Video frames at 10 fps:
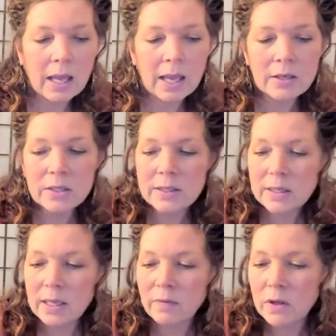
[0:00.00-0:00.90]
And just to
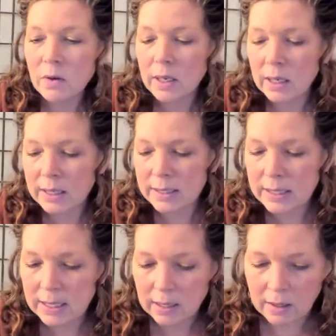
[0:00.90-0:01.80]
give you an
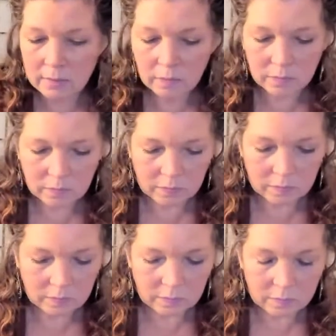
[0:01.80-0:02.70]
idea,
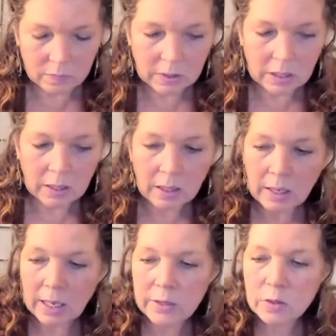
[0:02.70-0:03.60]

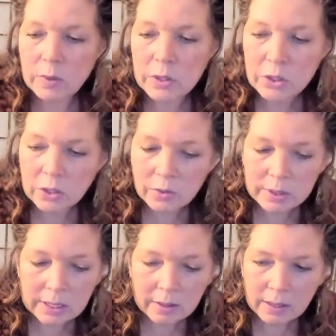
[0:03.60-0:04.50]
I don't want to show you a
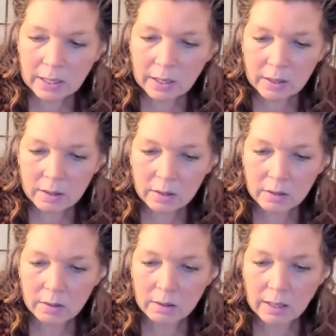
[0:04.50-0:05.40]
deck that I
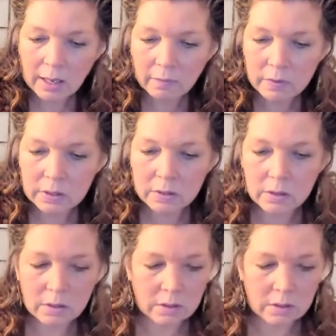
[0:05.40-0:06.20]
haven't.